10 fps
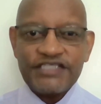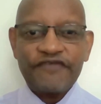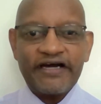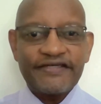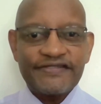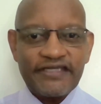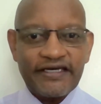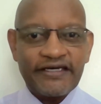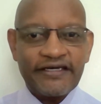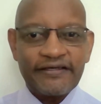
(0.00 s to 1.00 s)
far as
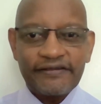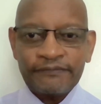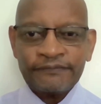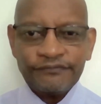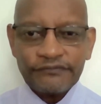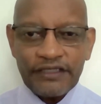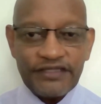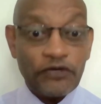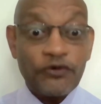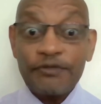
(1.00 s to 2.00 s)
the
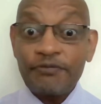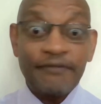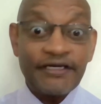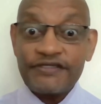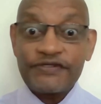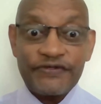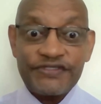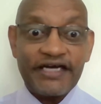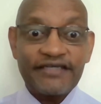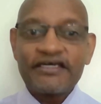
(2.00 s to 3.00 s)
loan repayment is
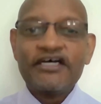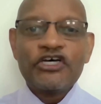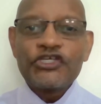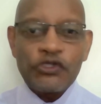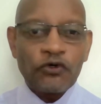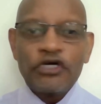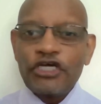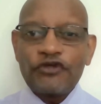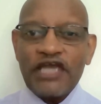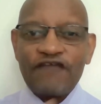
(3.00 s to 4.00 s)
concerned. So
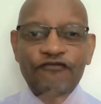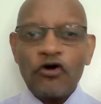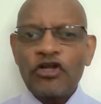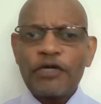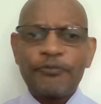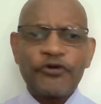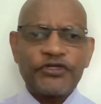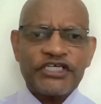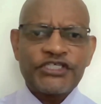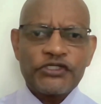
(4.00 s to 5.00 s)
you'll have all your
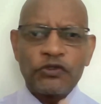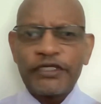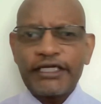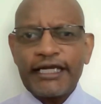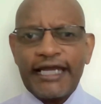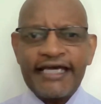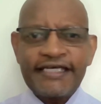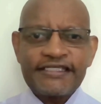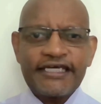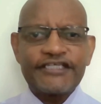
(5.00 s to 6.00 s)
projections looking
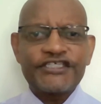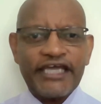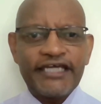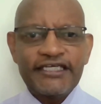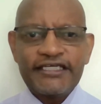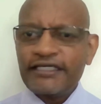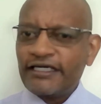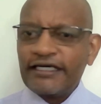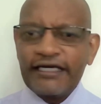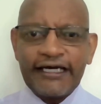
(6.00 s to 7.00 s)
nice and shiny
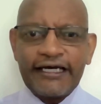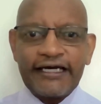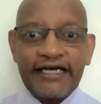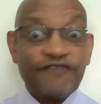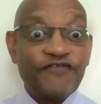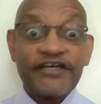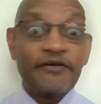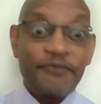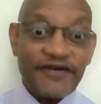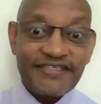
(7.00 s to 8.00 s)
and very
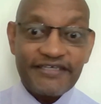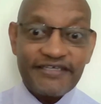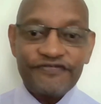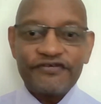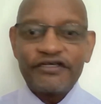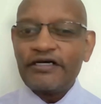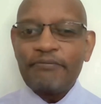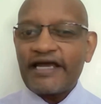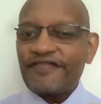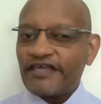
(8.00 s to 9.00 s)
impressive.
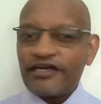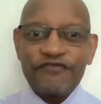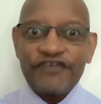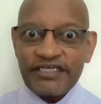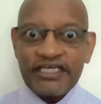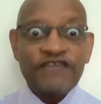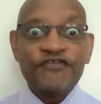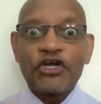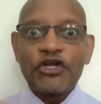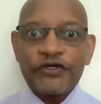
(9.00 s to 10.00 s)
But at the end of the day, if
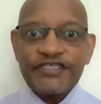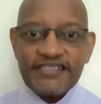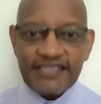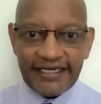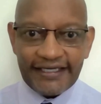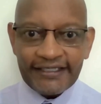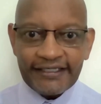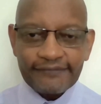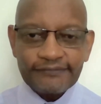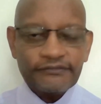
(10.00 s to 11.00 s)
you're not
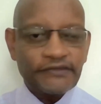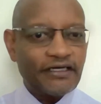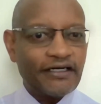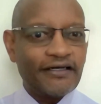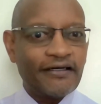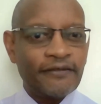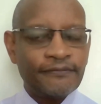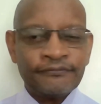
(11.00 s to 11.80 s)
selling, where